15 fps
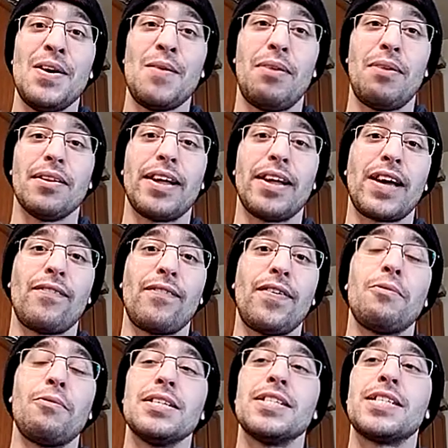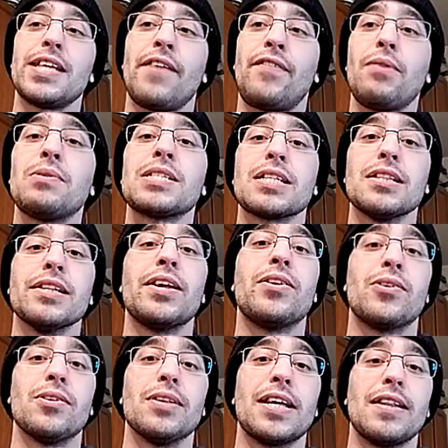But like, if it was
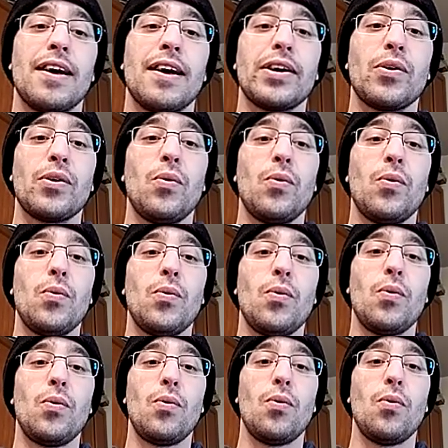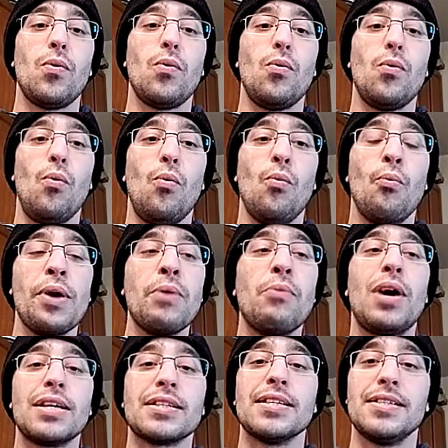literally like, we
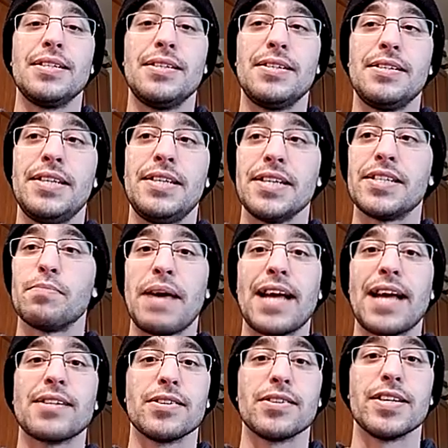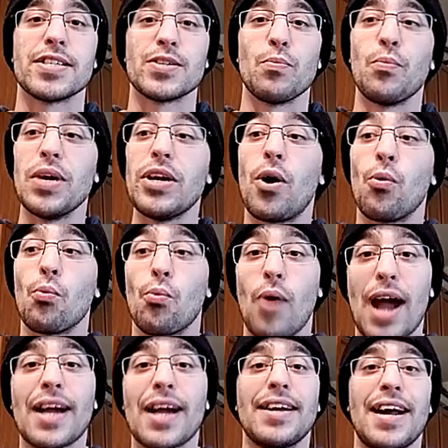want to dismantle this and we don't
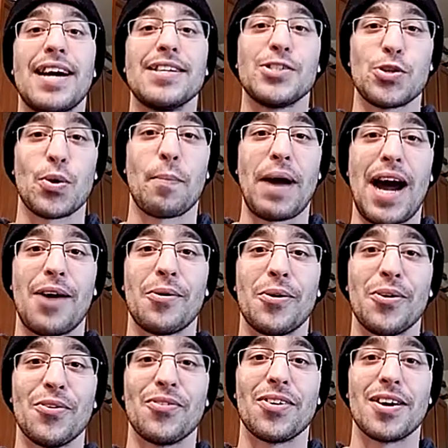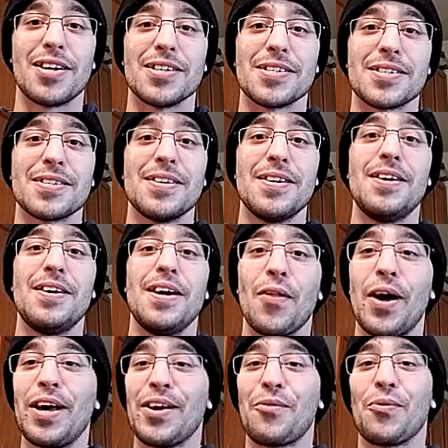recognize your power over us, and
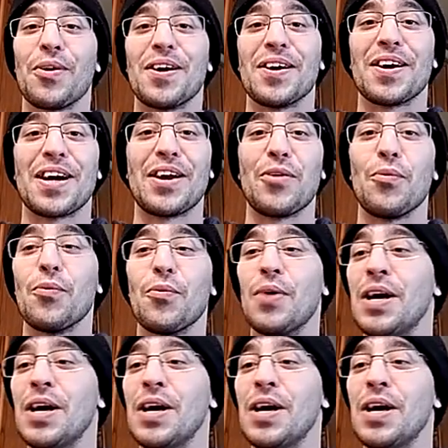like, we're gonna